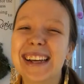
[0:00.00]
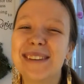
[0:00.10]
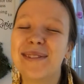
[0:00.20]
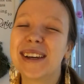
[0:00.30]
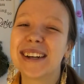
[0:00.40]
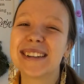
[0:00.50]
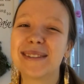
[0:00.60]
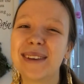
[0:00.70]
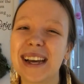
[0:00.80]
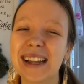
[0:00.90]
Because
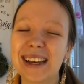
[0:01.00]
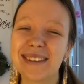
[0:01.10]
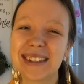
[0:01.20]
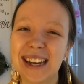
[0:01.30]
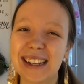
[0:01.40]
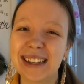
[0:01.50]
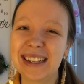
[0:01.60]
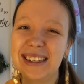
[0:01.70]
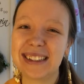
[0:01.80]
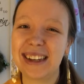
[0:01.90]
my lifestyle
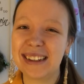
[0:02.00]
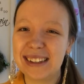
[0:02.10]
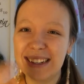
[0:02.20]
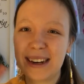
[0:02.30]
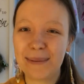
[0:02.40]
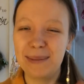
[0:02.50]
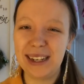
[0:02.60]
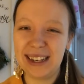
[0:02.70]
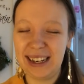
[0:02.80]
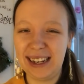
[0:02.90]
is not
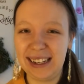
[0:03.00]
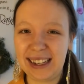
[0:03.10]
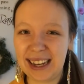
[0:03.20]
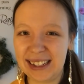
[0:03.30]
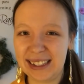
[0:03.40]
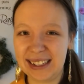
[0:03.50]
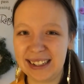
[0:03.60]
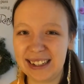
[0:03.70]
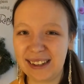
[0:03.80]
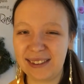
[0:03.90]
completely yet
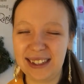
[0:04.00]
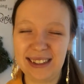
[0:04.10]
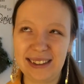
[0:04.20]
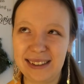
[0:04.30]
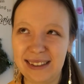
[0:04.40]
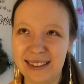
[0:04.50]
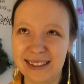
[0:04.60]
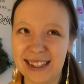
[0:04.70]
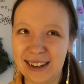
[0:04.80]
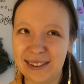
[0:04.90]
shifted to
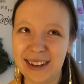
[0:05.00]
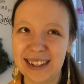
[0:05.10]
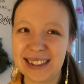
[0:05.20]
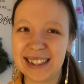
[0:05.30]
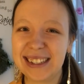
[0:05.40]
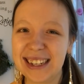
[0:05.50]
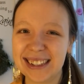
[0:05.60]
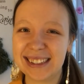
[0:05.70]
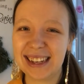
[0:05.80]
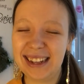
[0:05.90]
zero waste. It's
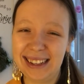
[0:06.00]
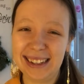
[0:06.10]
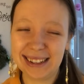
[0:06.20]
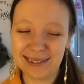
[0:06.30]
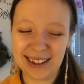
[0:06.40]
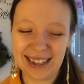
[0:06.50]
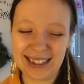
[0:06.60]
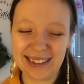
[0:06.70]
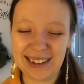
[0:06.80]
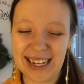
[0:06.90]
just a little bit
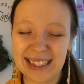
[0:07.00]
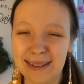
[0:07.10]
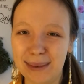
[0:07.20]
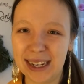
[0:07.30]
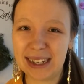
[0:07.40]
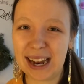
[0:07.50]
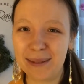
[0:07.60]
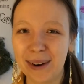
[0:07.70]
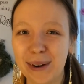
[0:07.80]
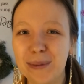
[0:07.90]
less waste, but I'm
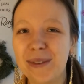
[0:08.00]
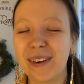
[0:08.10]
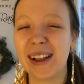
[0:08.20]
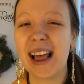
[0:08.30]
hopeful.